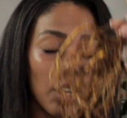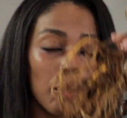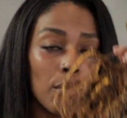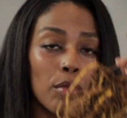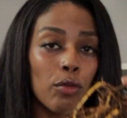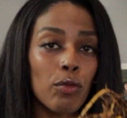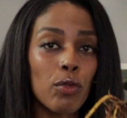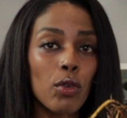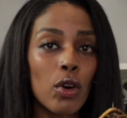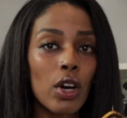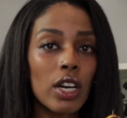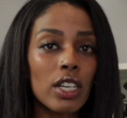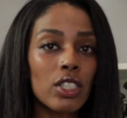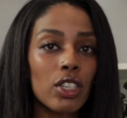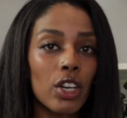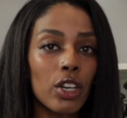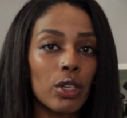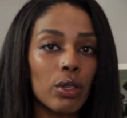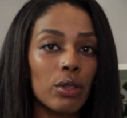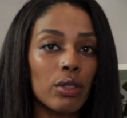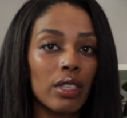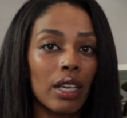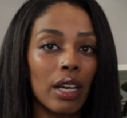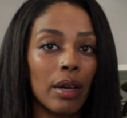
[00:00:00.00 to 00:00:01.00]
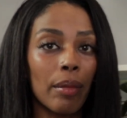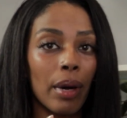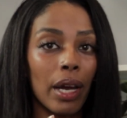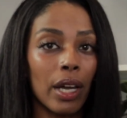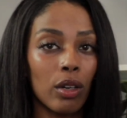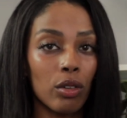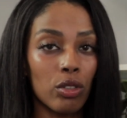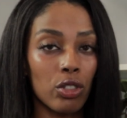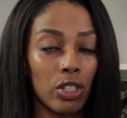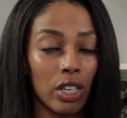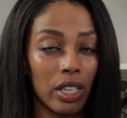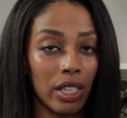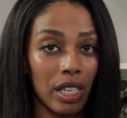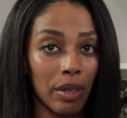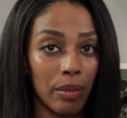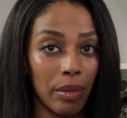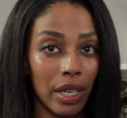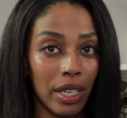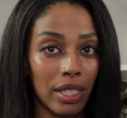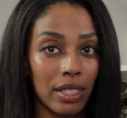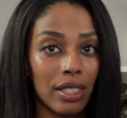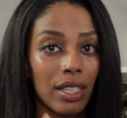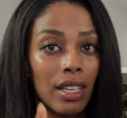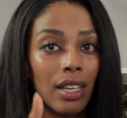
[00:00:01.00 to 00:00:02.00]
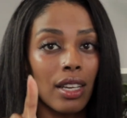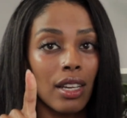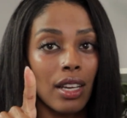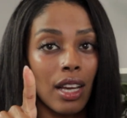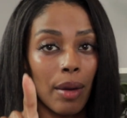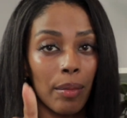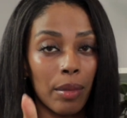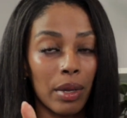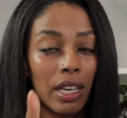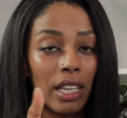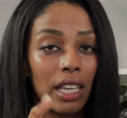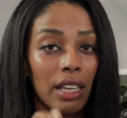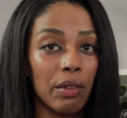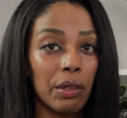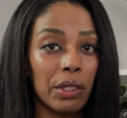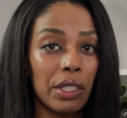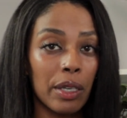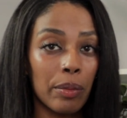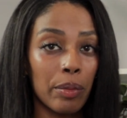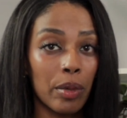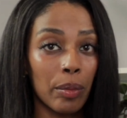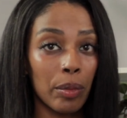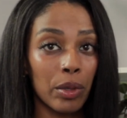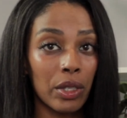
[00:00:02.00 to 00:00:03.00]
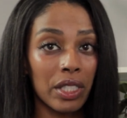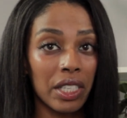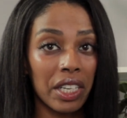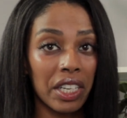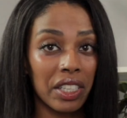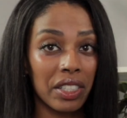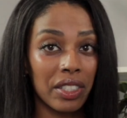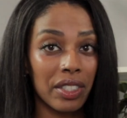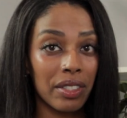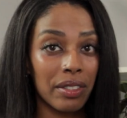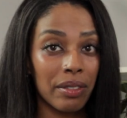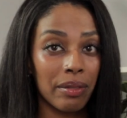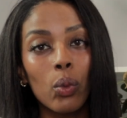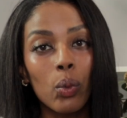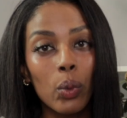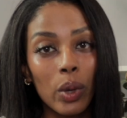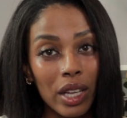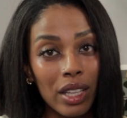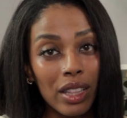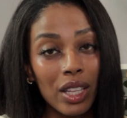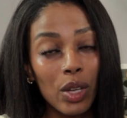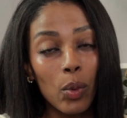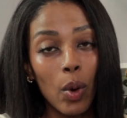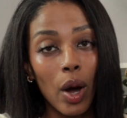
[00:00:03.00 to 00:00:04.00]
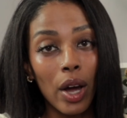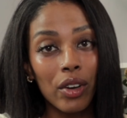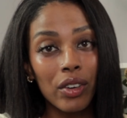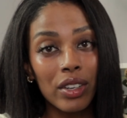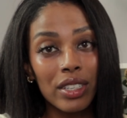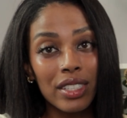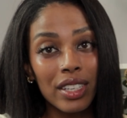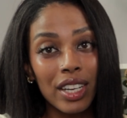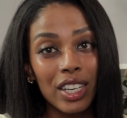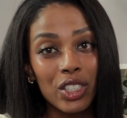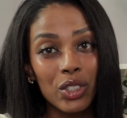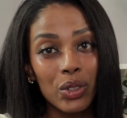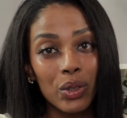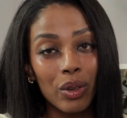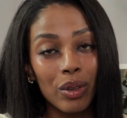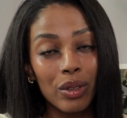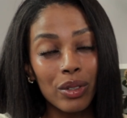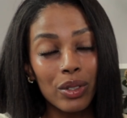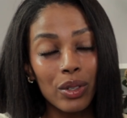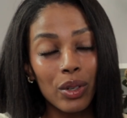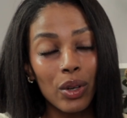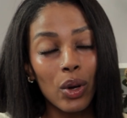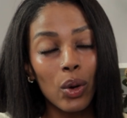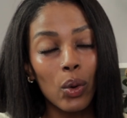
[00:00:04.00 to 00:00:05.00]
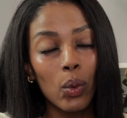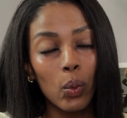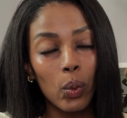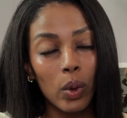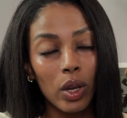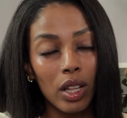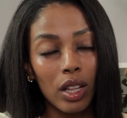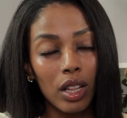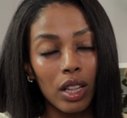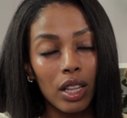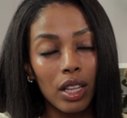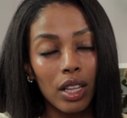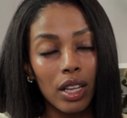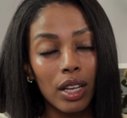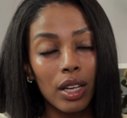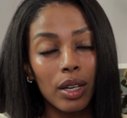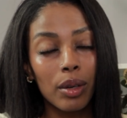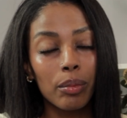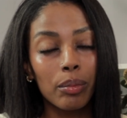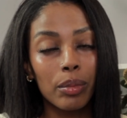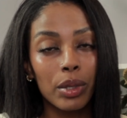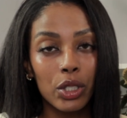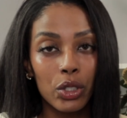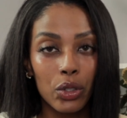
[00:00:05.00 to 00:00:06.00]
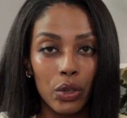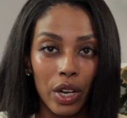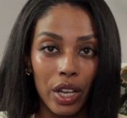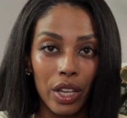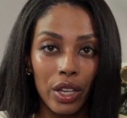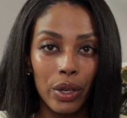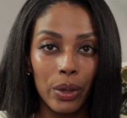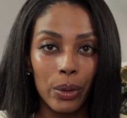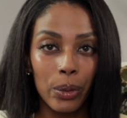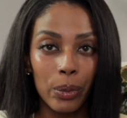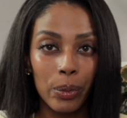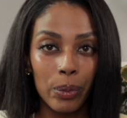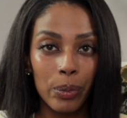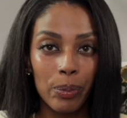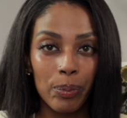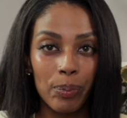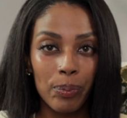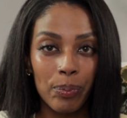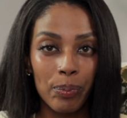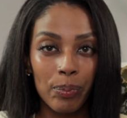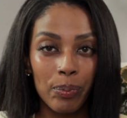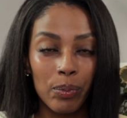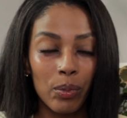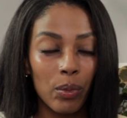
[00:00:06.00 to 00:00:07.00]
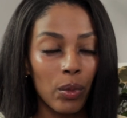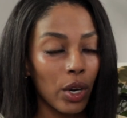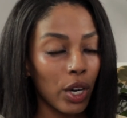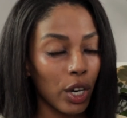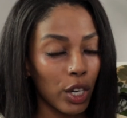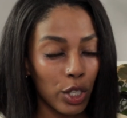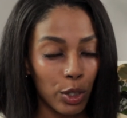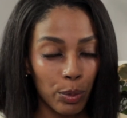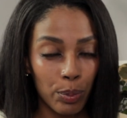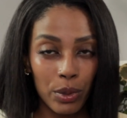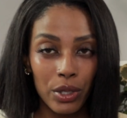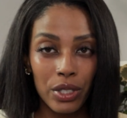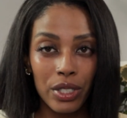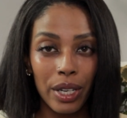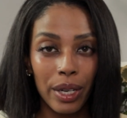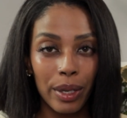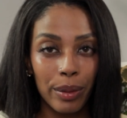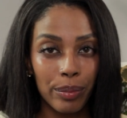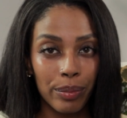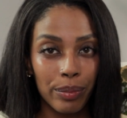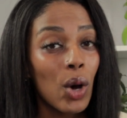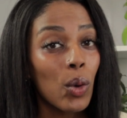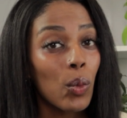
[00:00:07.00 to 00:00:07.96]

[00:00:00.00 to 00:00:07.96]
Before I start using my own chunky mix, I'm gonna give you tip number 6. Weekly watering schedules will betray you, 100%.